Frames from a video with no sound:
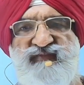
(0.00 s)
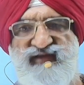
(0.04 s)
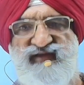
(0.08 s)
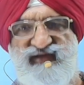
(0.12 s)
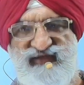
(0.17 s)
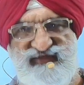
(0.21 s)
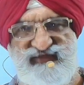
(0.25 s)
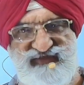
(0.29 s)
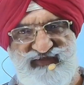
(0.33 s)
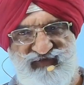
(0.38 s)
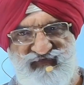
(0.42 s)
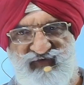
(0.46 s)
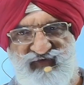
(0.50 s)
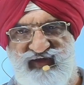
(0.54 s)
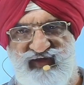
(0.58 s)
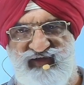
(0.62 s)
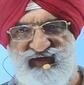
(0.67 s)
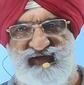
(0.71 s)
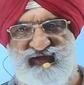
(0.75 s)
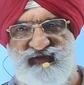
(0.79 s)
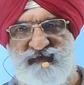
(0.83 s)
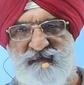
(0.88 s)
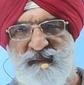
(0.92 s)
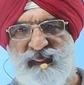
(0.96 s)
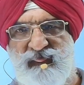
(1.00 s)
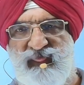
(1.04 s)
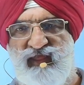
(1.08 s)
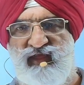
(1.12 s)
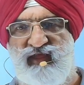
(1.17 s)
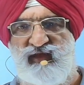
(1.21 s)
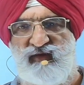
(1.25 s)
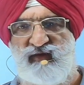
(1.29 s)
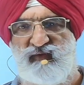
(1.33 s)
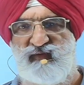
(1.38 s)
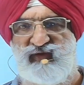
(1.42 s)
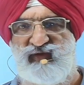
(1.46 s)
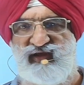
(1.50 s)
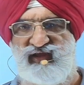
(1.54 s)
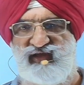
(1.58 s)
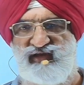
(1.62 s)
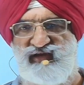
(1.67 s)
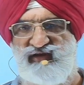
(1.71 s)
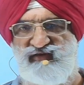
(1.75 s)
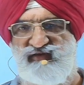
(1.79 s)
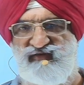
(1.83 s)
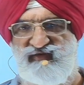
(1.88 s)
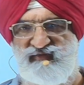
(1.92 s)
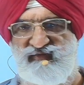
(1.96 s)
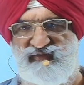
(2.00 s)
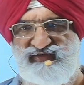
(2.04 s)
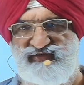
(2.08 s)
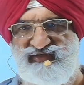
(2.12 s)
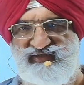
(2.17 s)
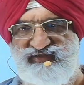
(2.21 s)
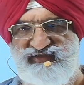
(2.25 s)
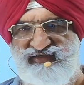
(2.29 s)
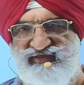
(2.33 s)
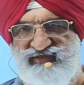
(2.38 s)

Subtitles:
is defined. When angular emergence is